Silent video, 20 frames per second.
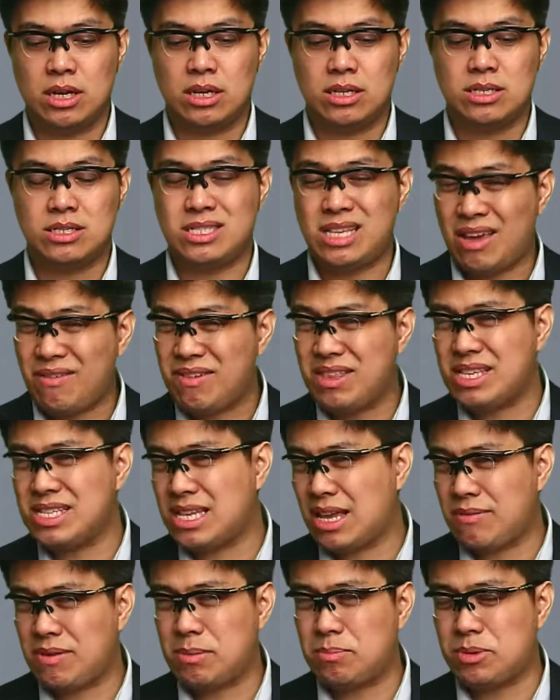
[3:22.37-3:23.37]

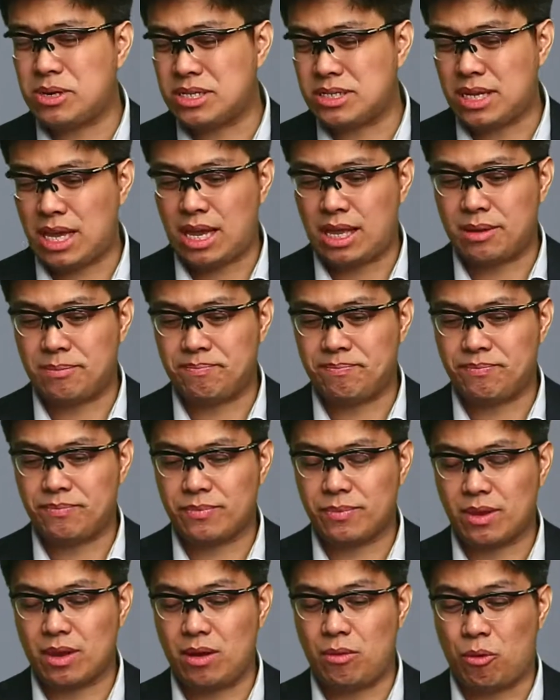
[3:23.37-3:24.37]
77%
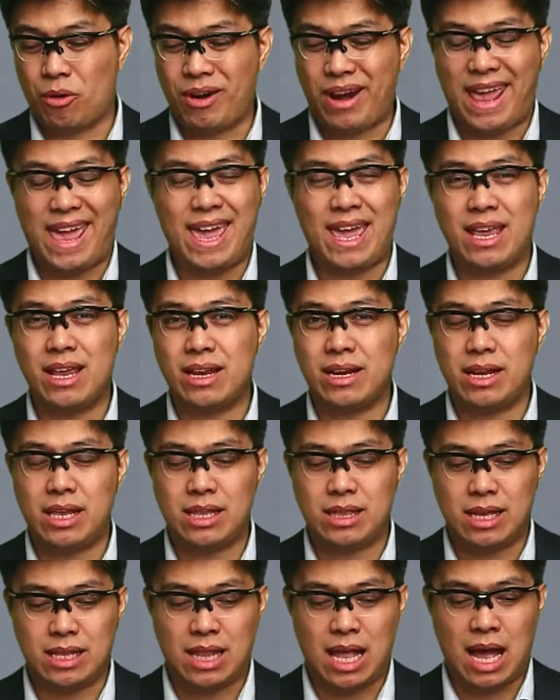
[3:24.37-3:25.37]
were angry
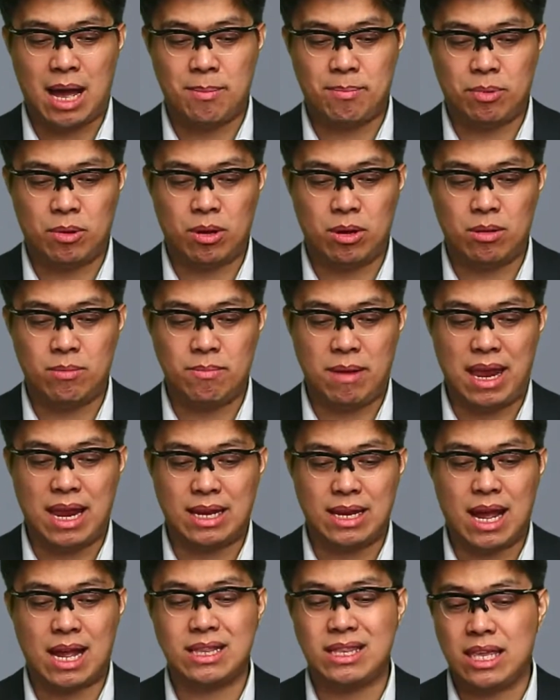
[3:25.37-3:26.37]
that Apple may
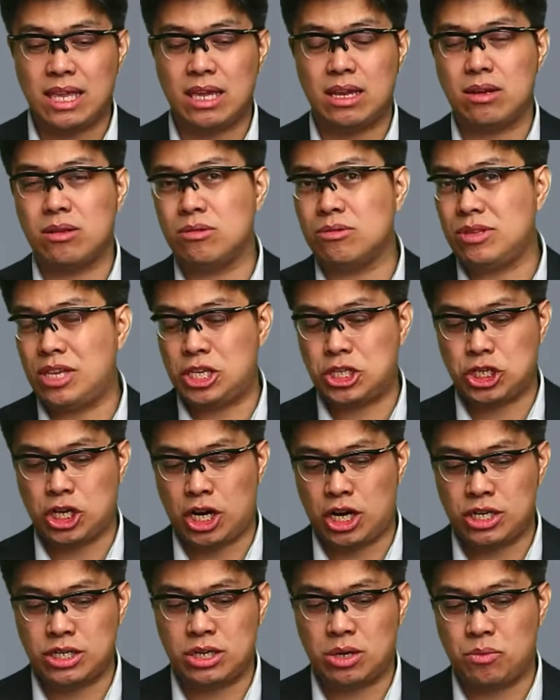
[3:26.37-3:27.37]
not include a
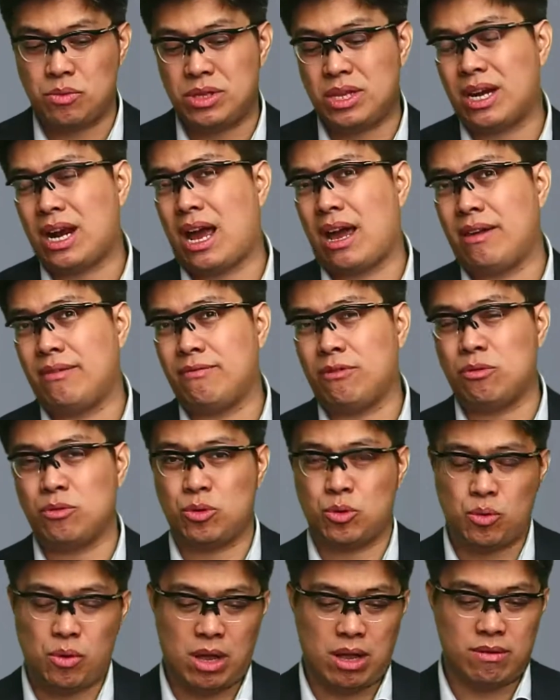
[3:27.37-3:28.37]
charger with their iPhone
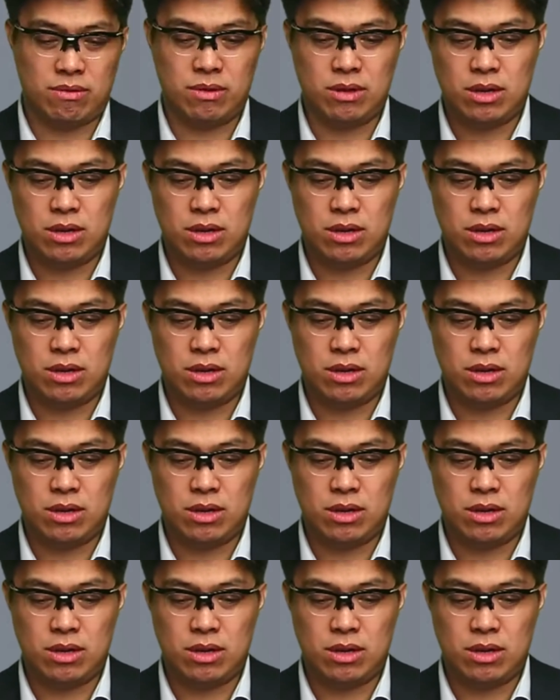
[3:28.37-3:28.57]
12.